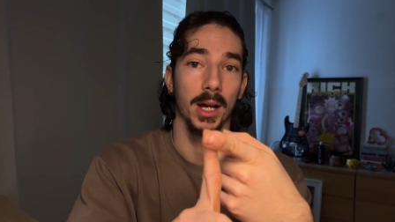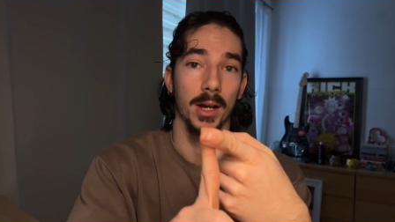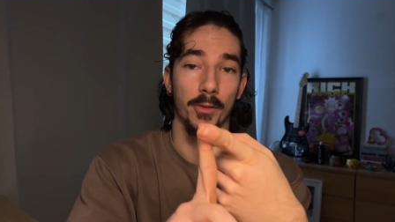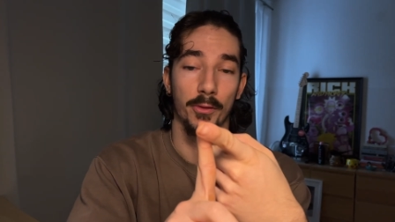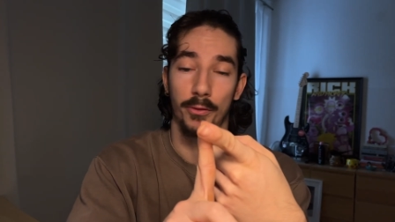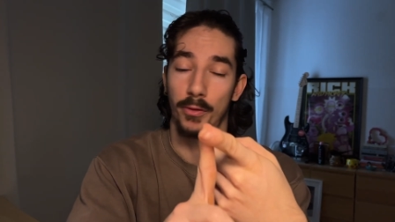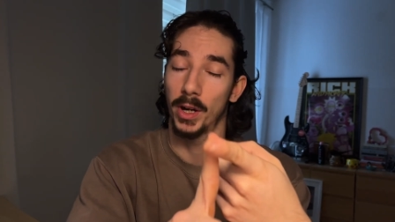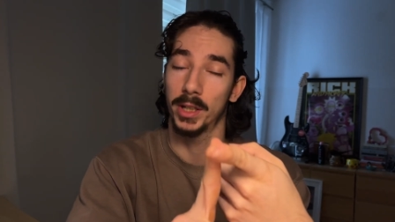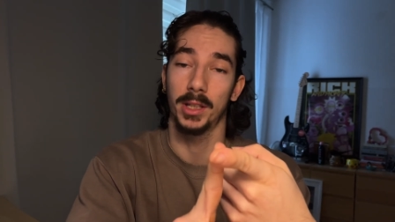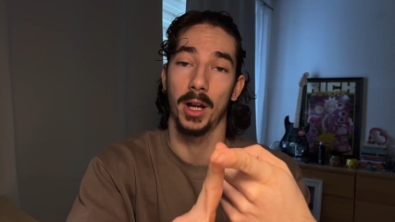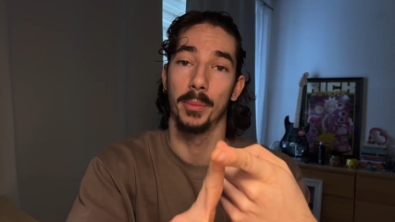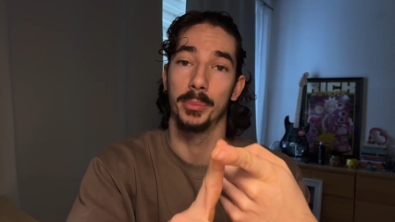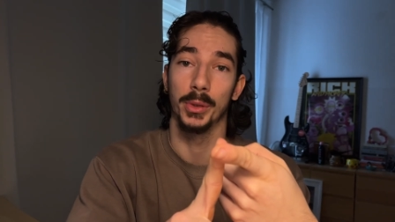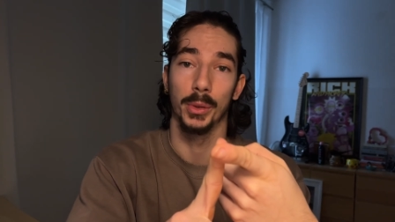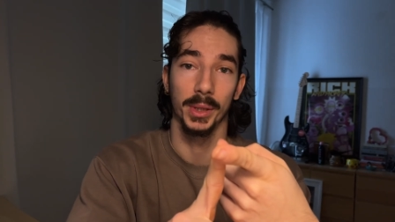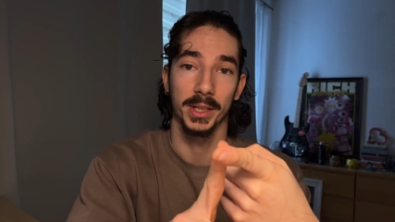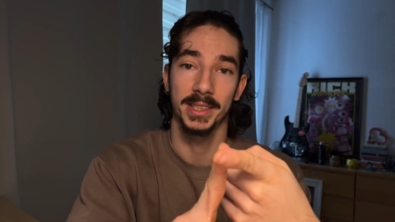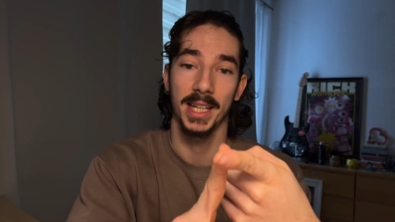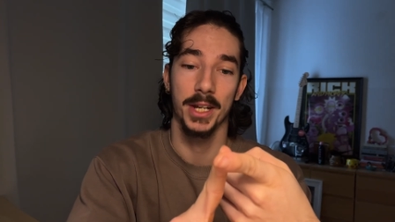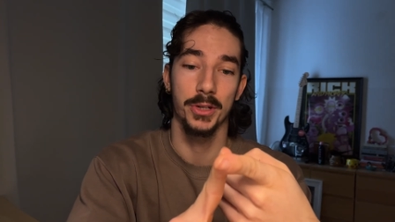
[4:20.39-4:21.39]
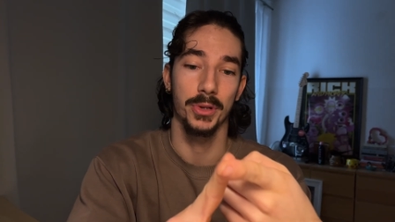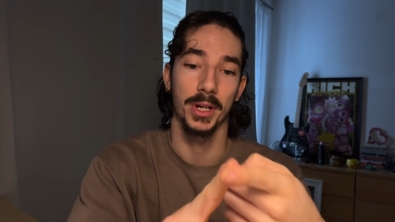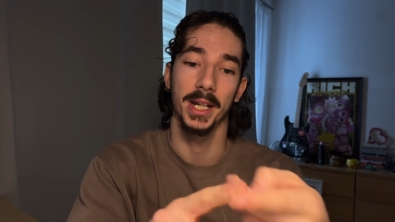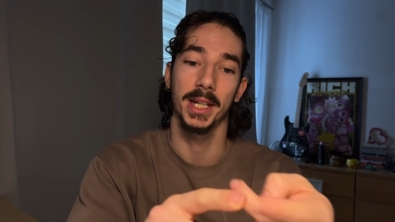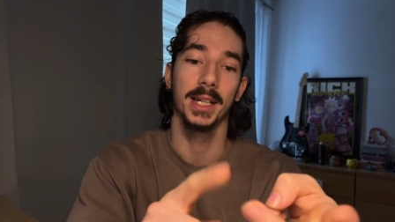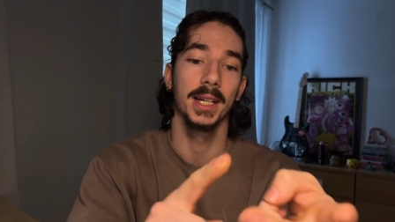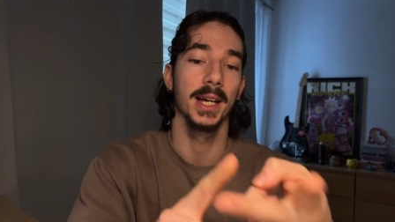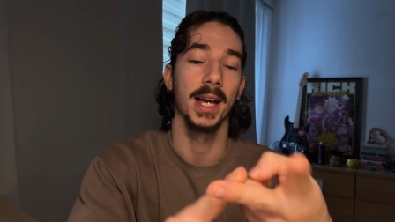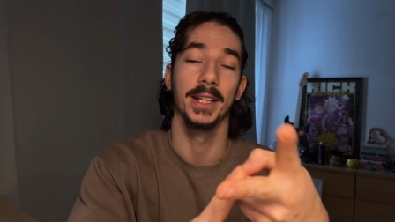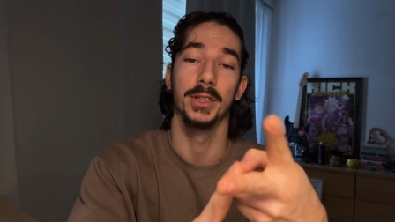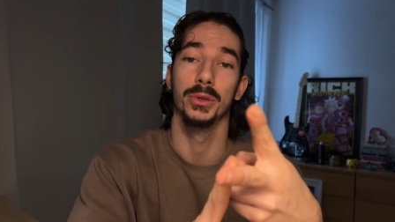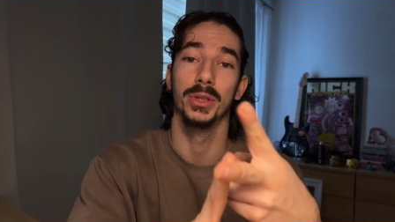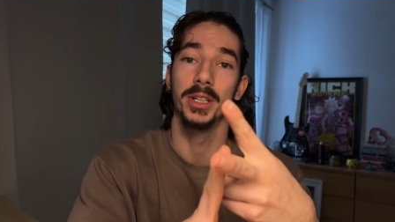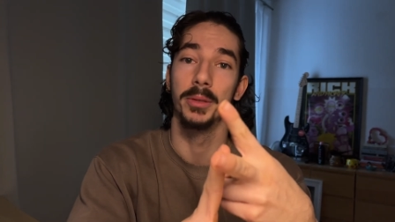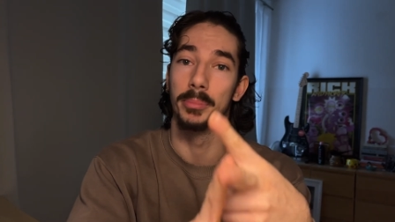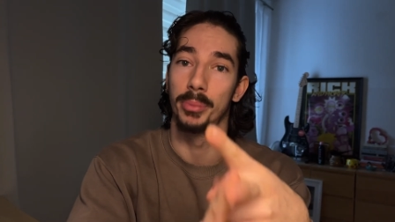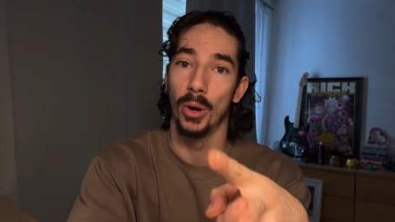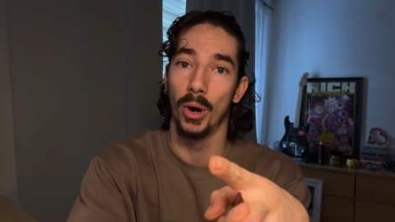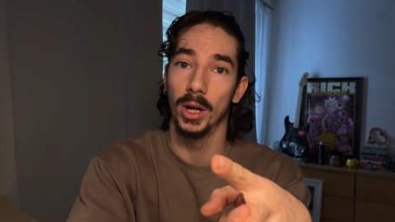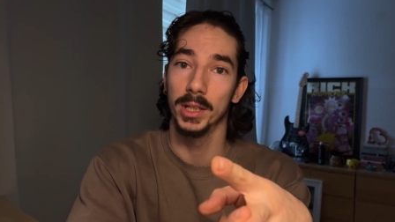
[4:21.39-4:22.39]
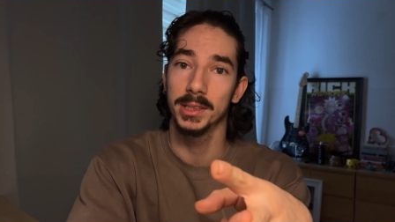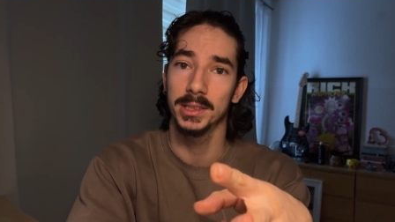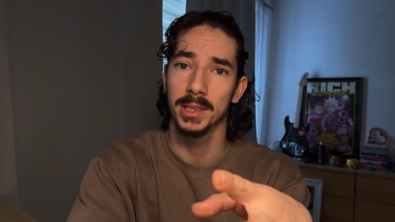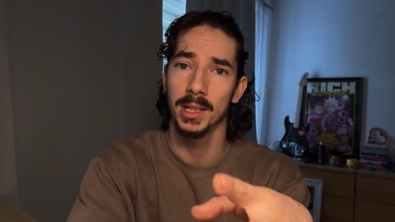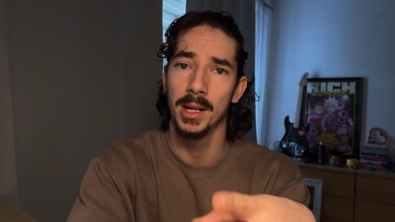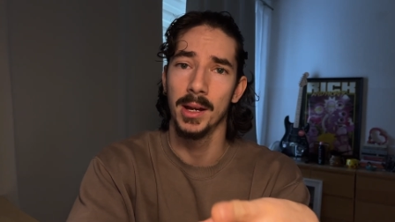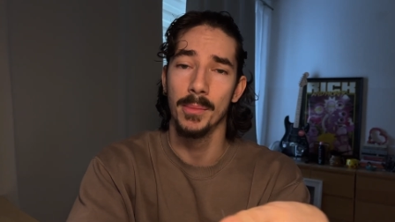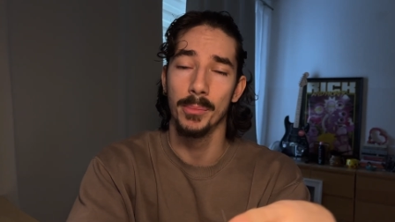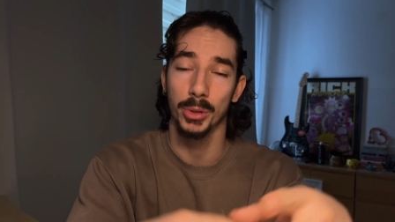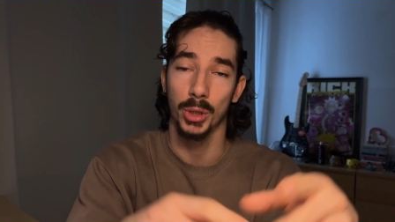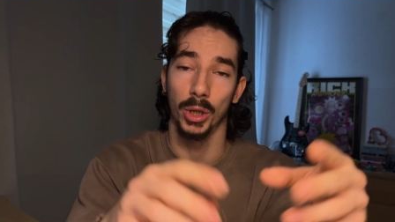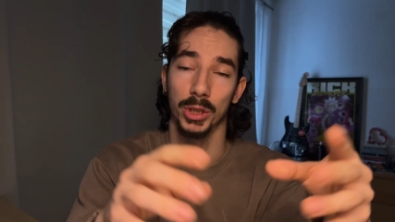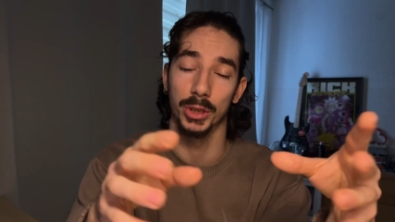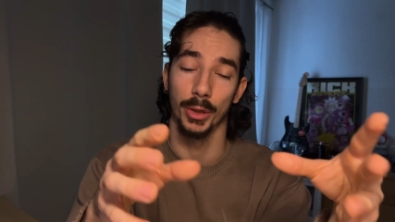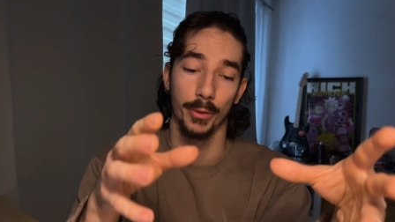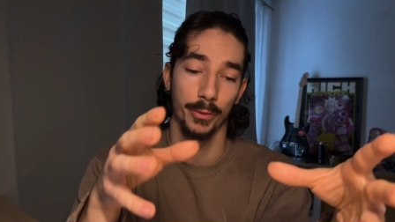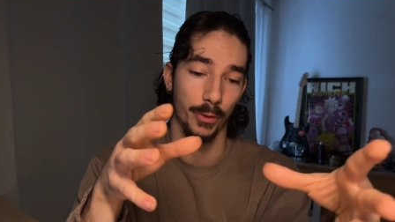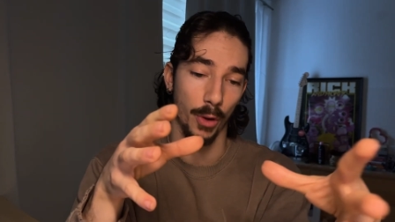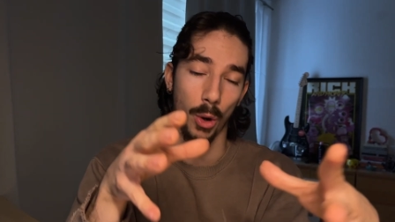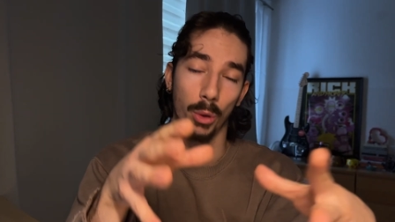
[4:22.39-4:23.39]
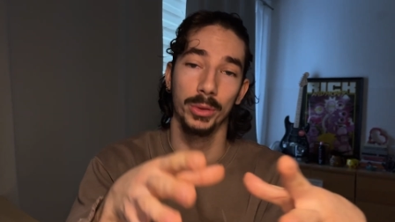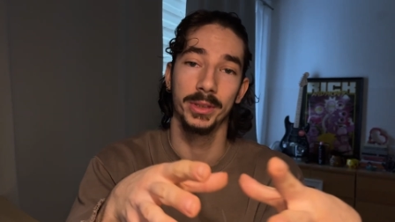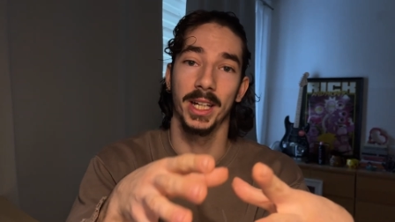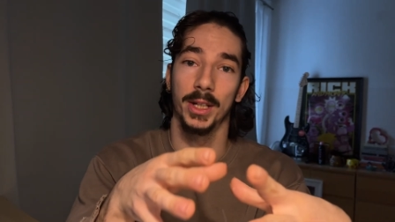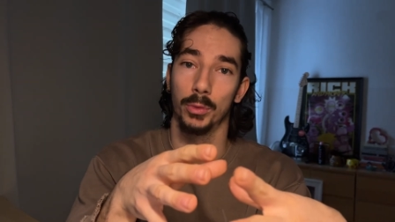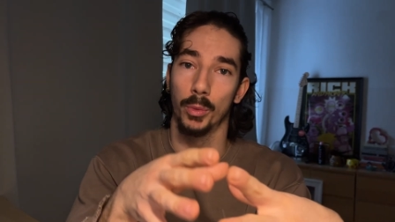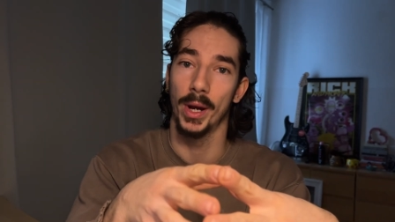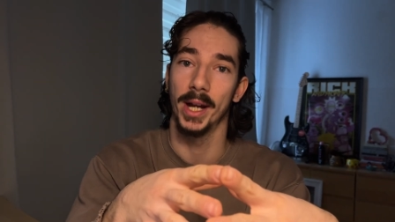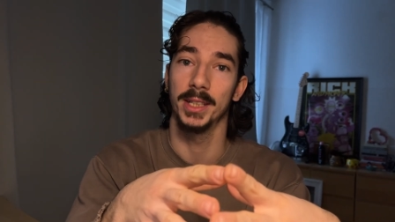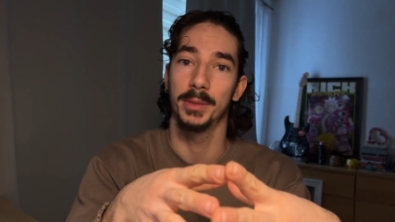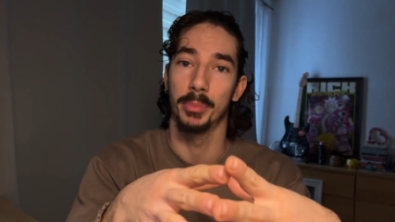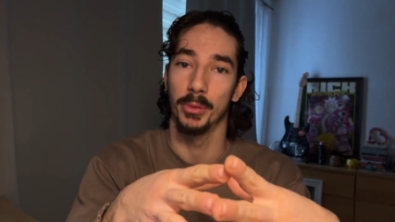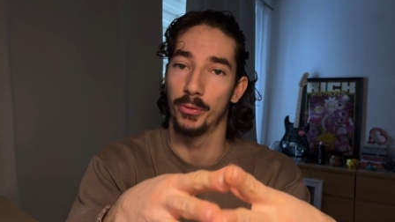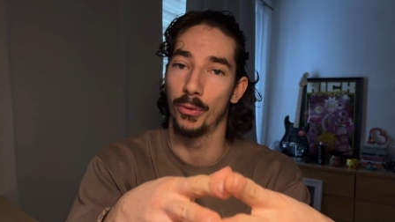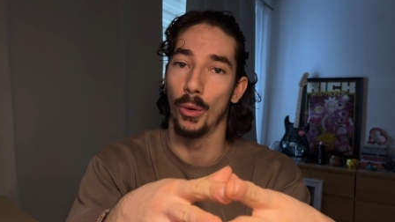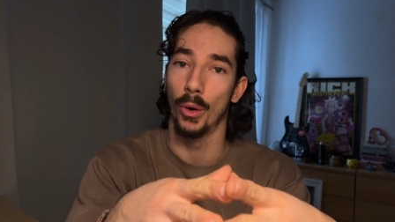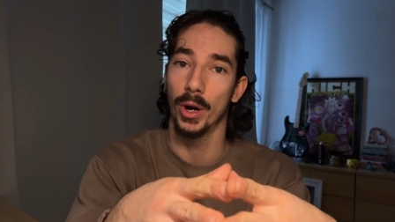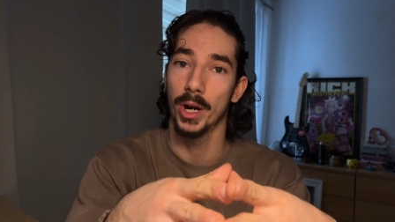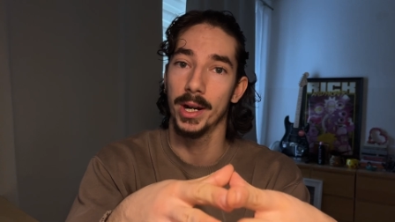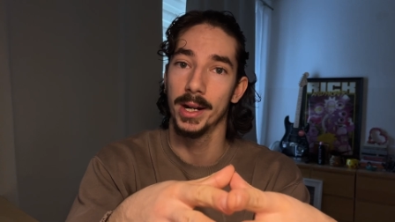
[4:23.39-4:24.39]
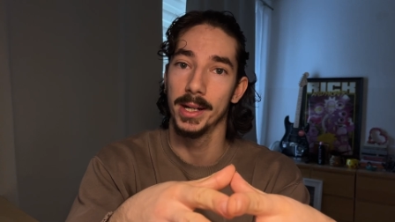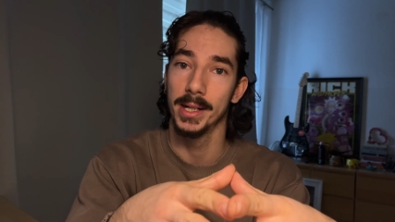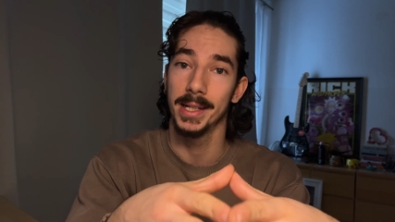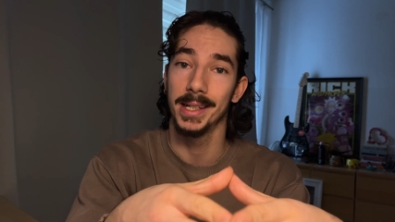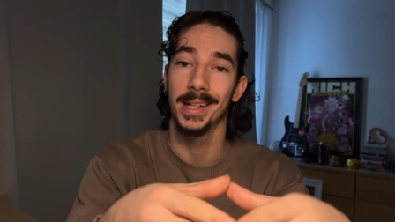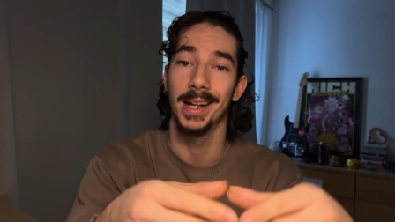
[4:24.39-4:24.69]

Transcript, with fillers: fucked up your eccentric and you didn't pause because you've owned that weight before